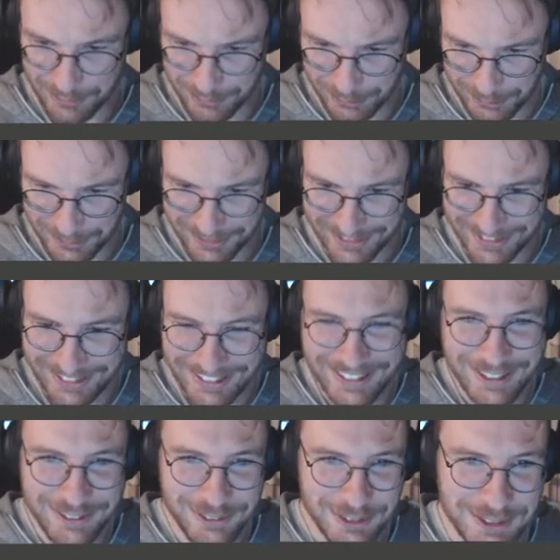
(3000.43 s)
for
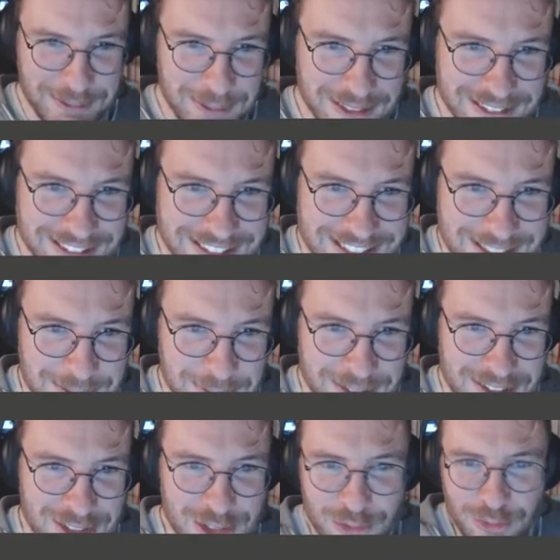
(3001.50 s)
for the Middle East,
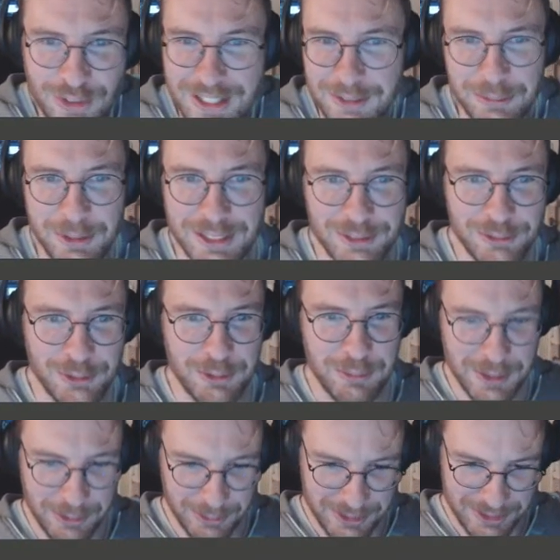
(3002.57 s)
but just flatbread for
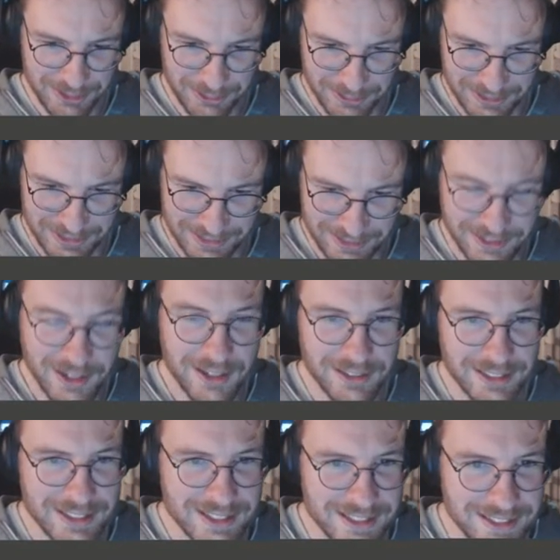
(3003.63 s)
me was always like, oh,
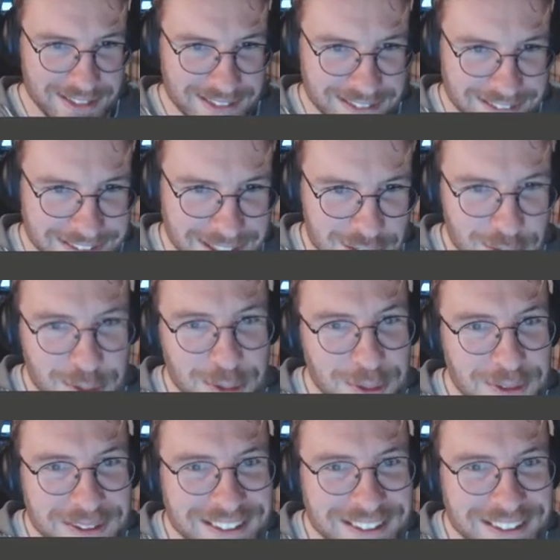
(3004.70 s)
that's that's cool.